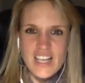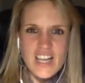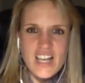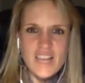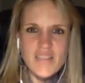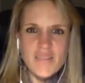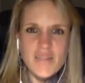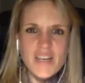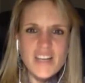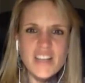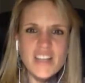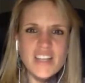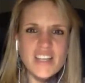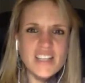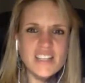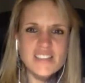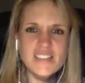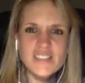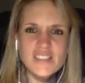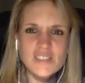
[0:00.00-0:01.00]
But I think
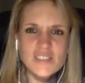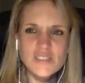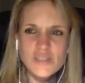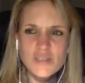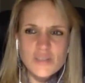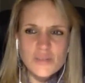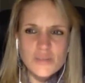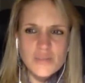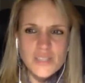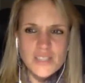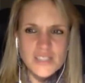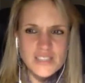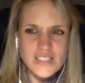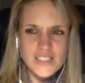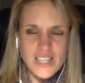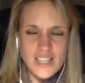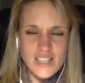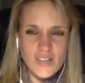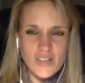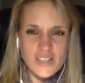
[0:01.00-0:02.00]
it's to do with
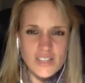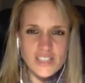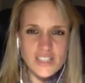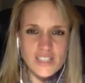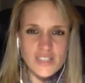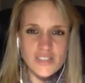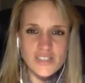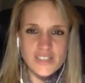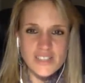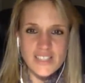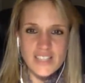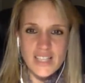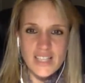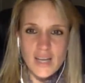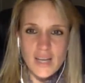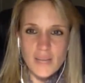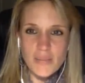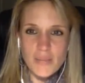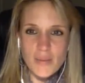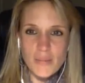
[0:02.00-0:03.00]
technology not syncing
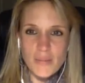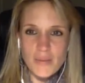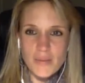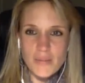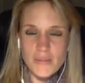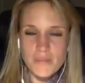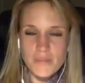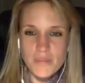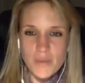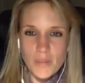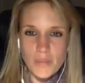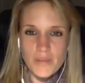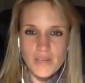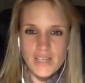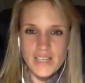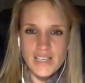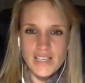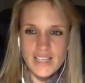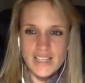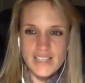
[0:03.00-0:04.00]
up properly.
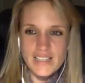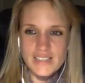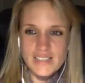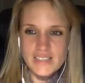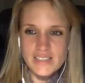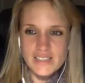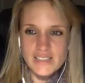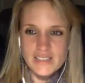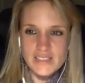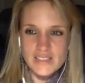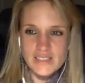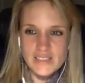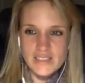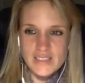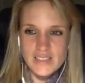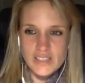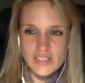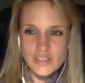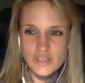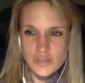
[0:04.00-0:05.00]
Like it
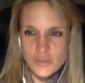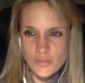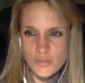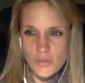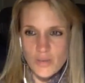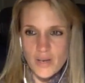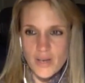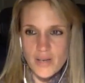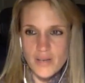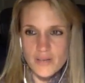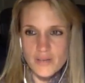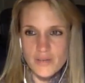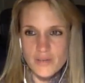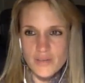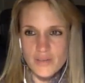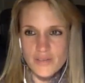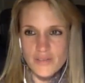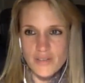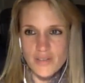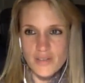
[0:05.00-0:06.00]
should work through the
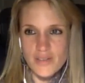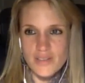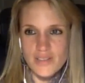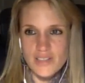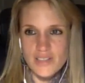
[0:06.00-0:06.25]
phone.